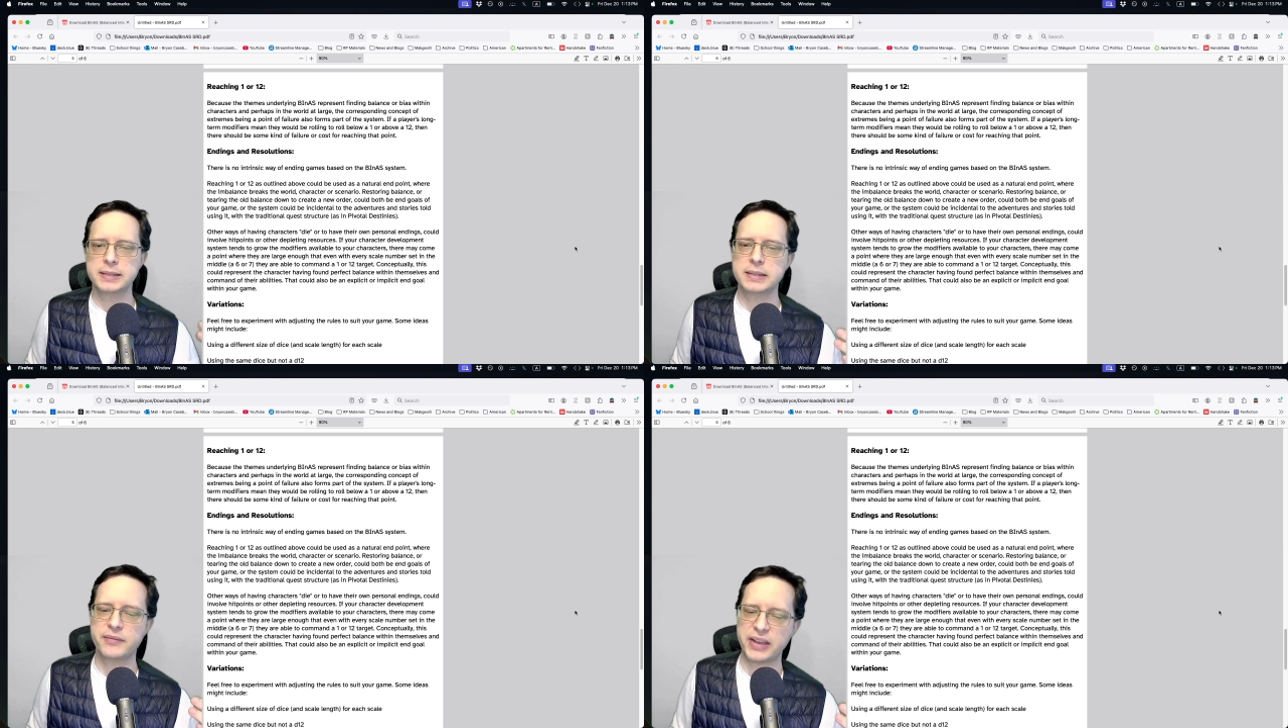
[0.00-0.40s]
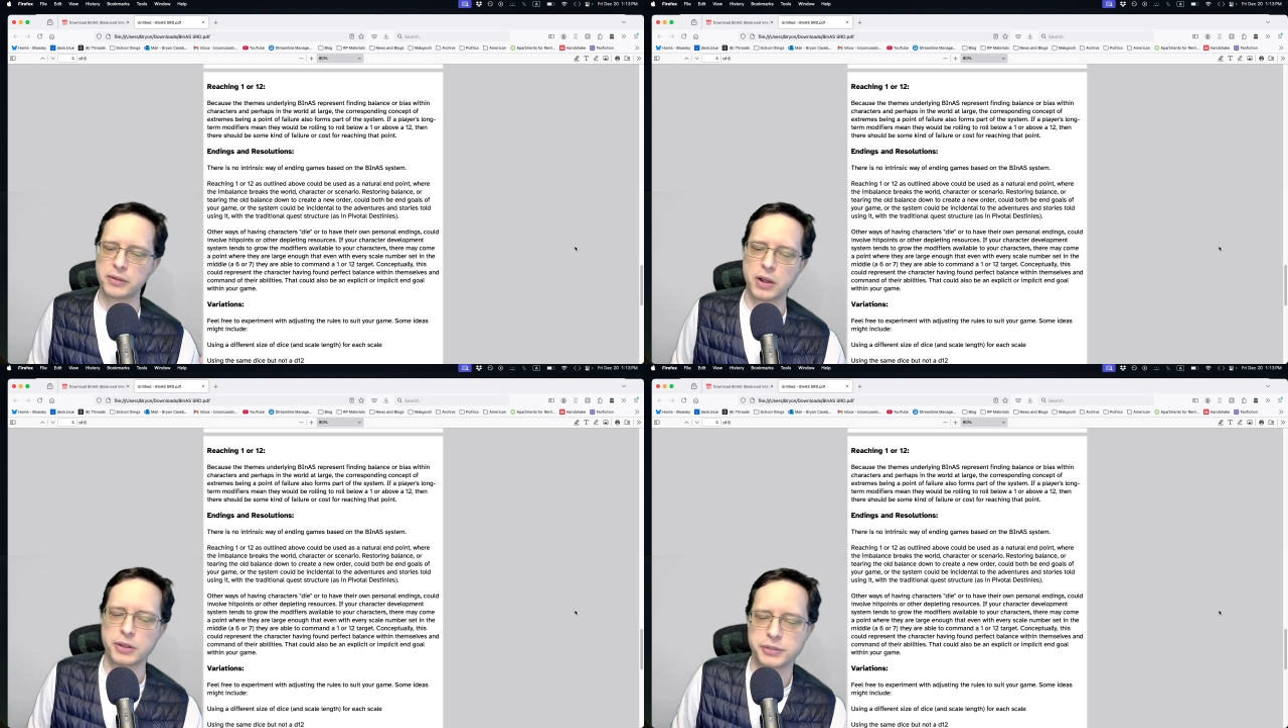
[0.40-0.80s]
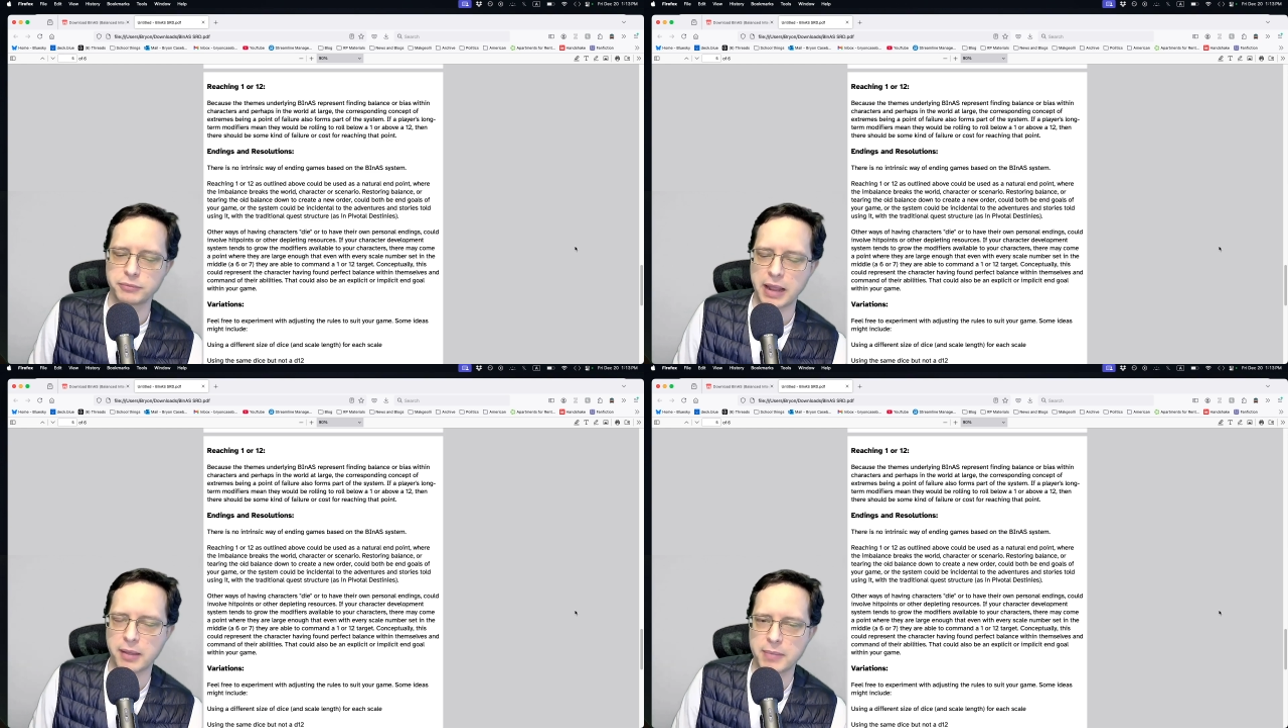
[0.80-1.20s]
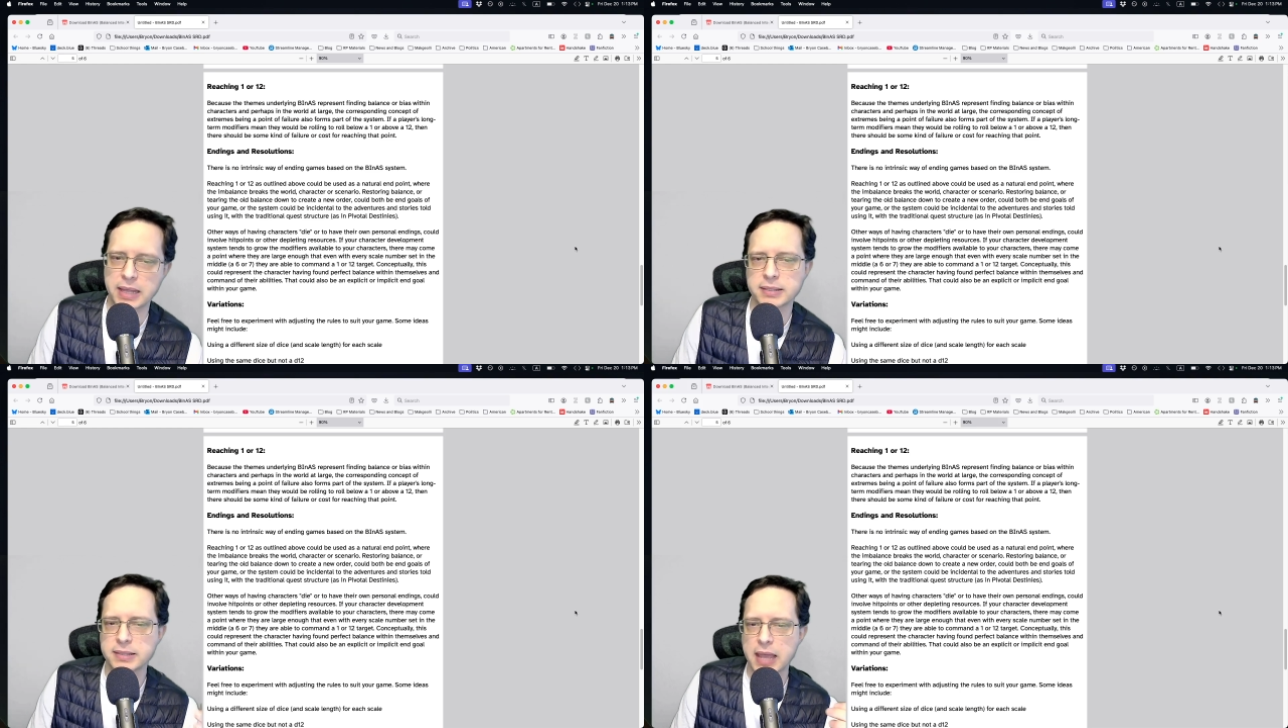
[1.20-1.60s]
Valery also
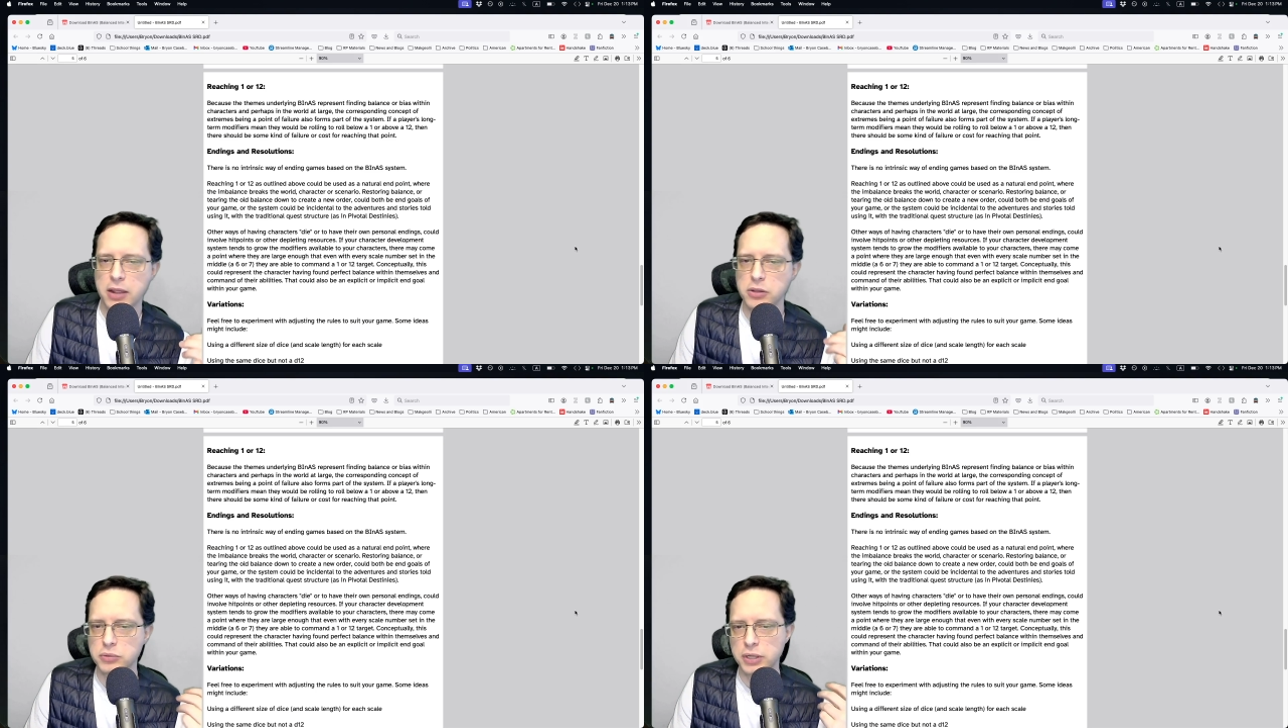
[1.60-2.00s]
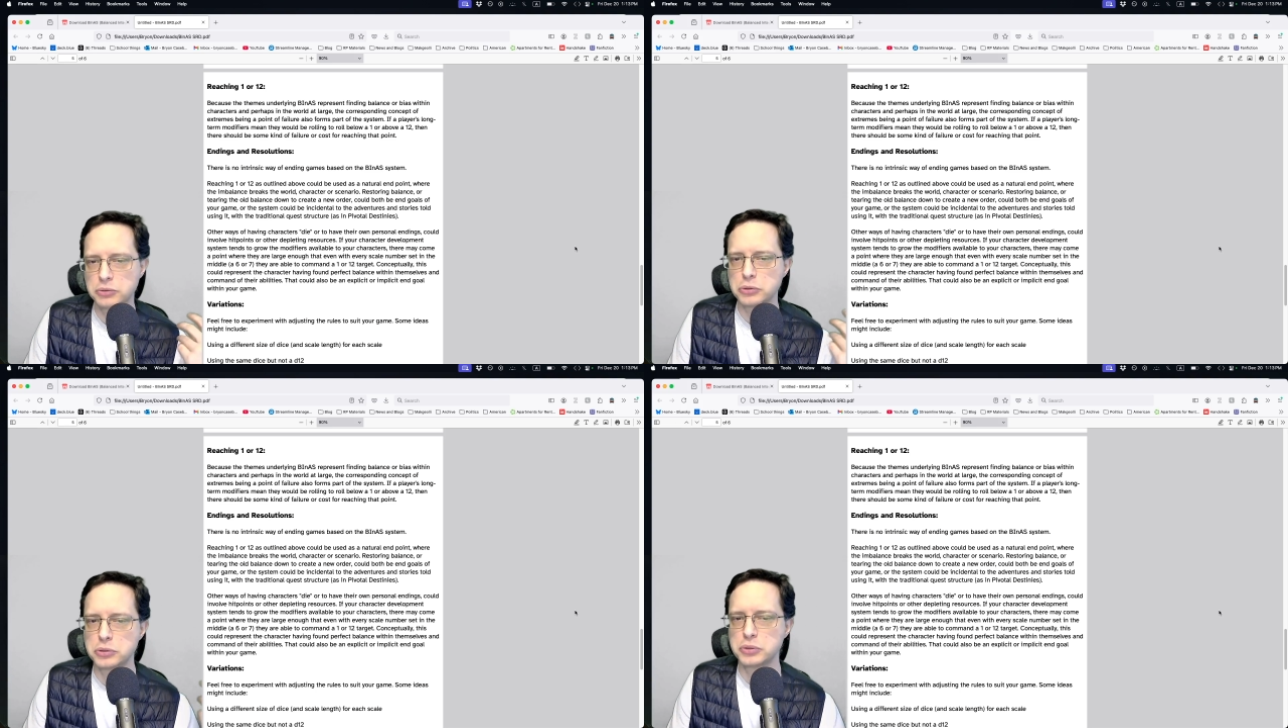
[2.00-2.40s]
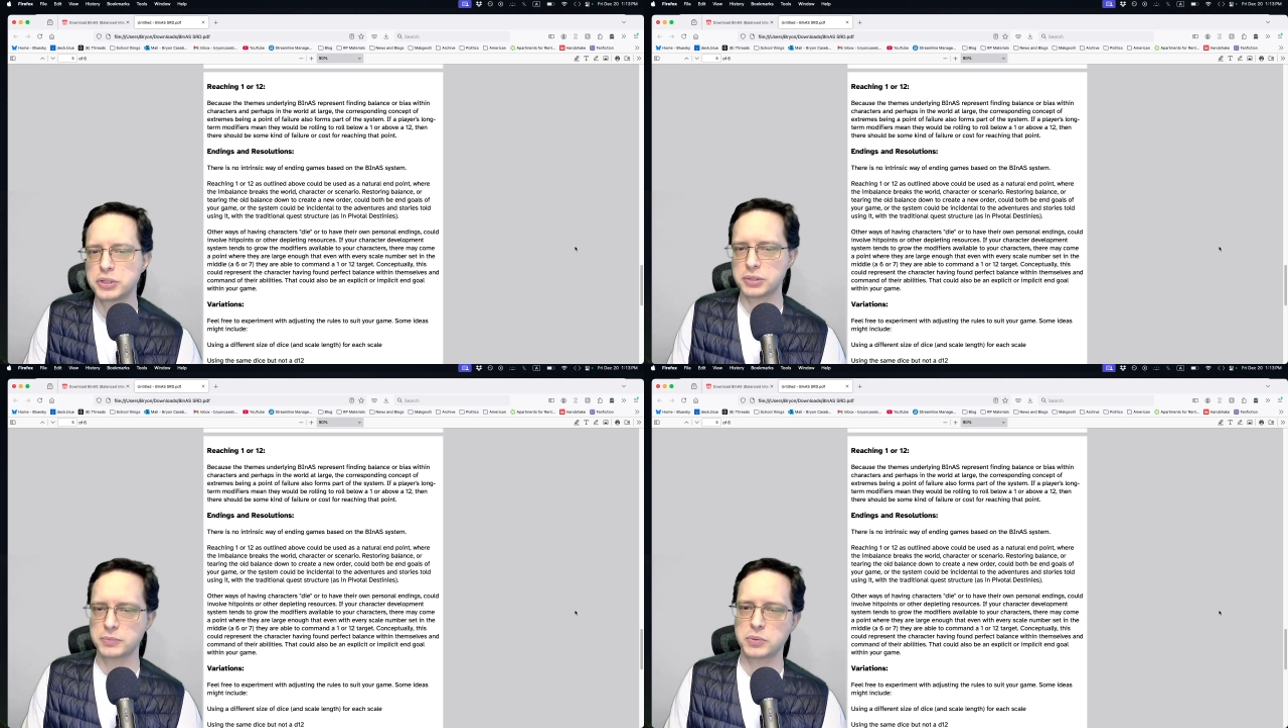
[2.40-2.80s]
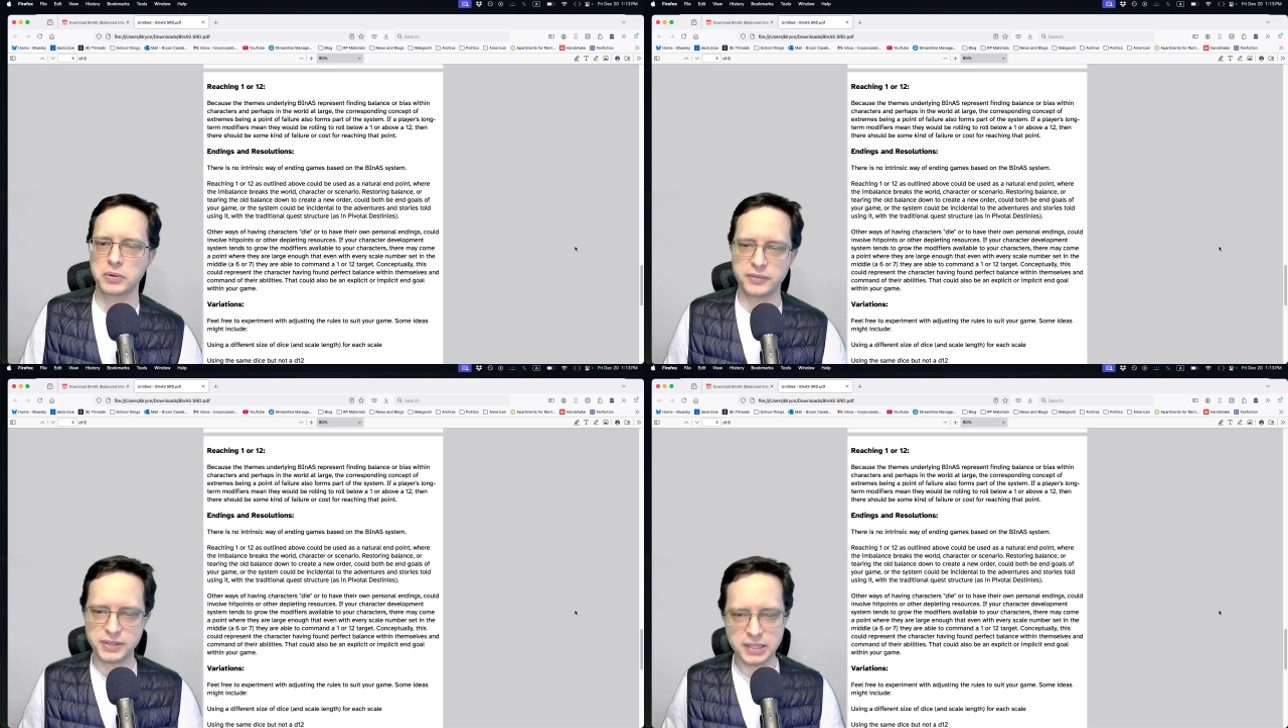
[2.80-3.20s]
recommends that you introduce some sort
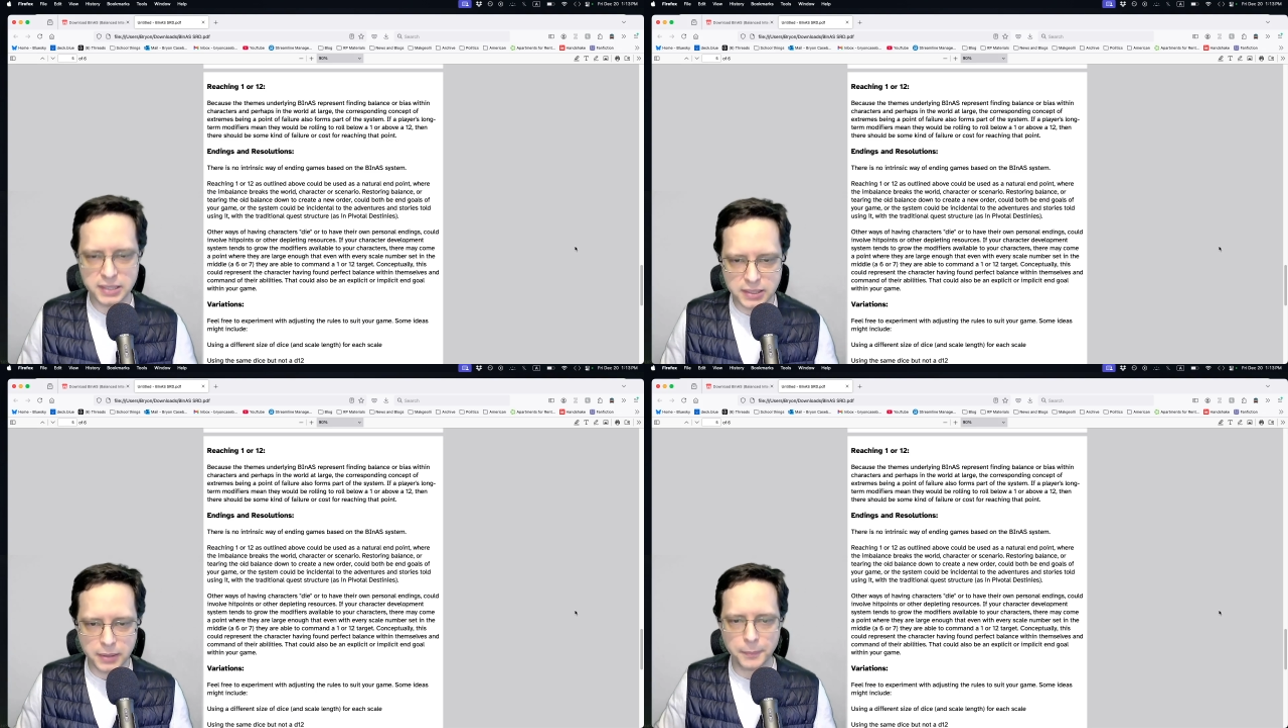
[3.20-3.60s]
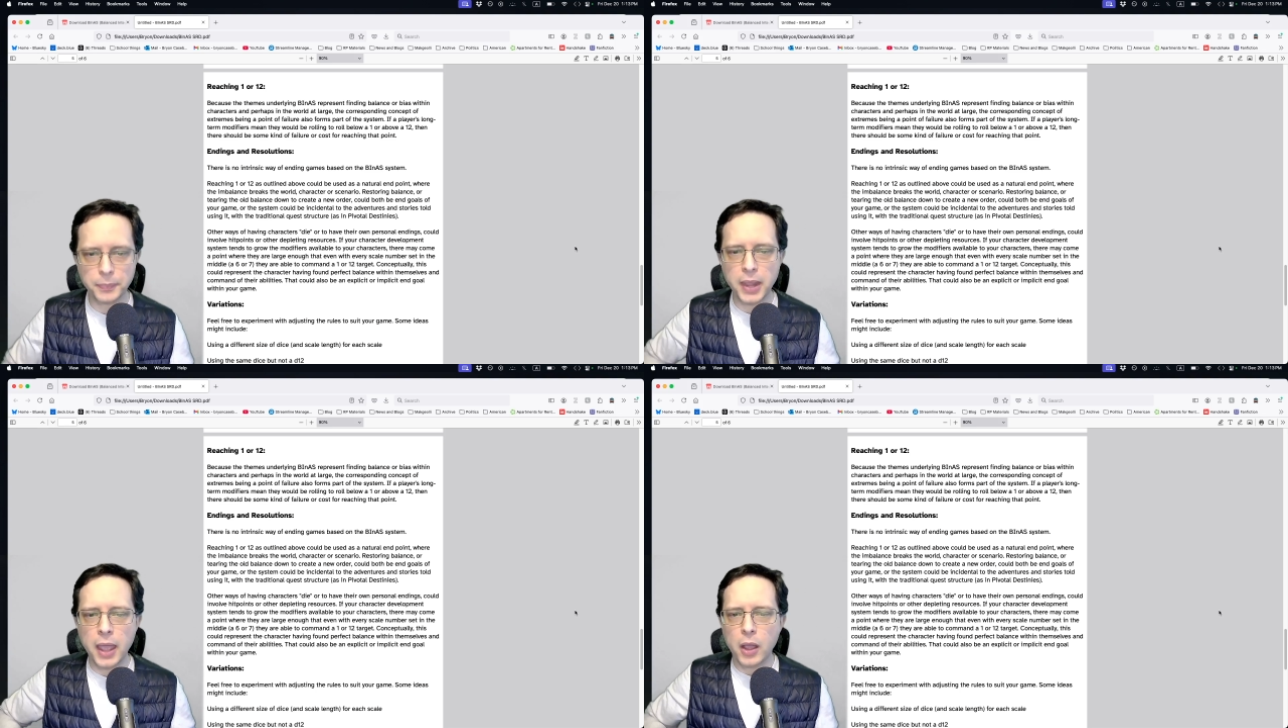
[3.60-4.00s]
of system